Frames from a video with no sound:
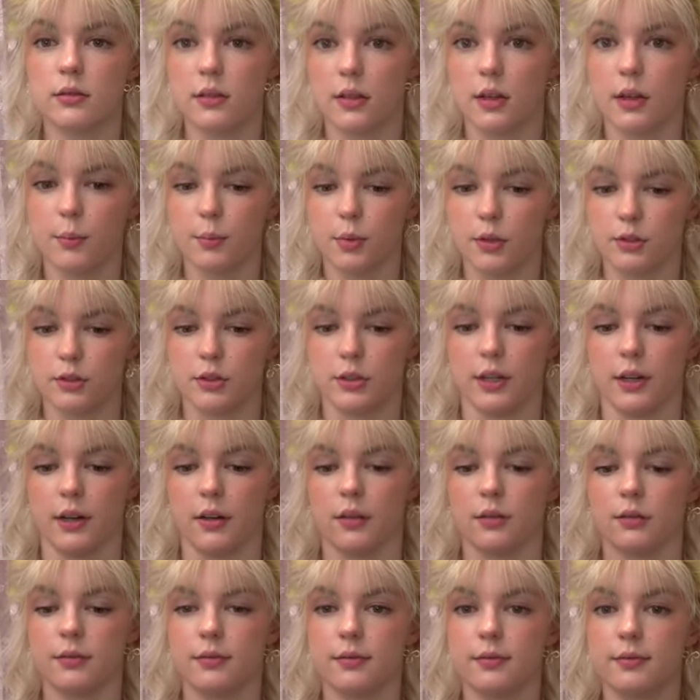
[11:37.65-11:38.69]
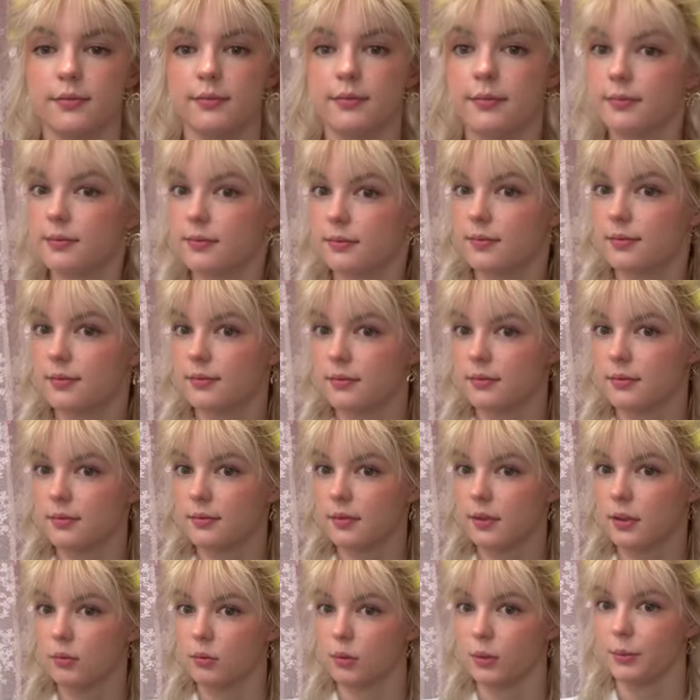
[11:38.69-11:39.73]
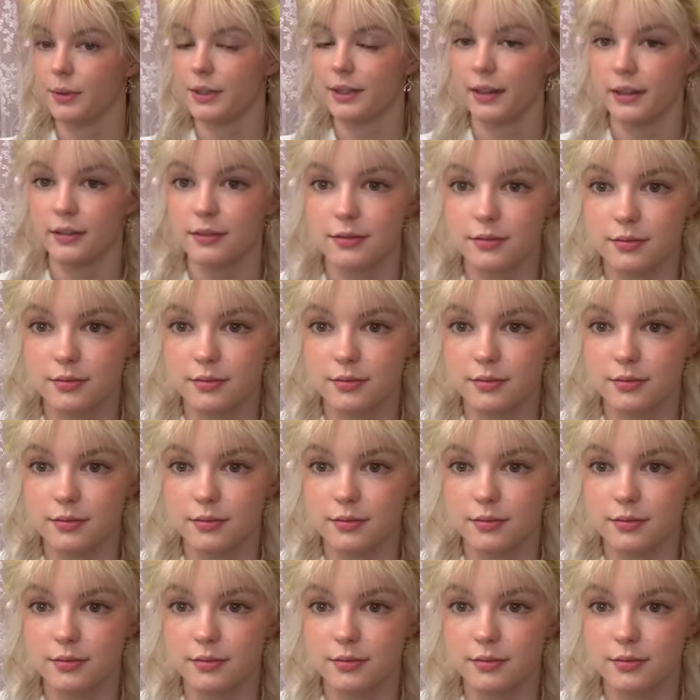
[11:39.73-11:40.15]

and brush it out and we'll be done.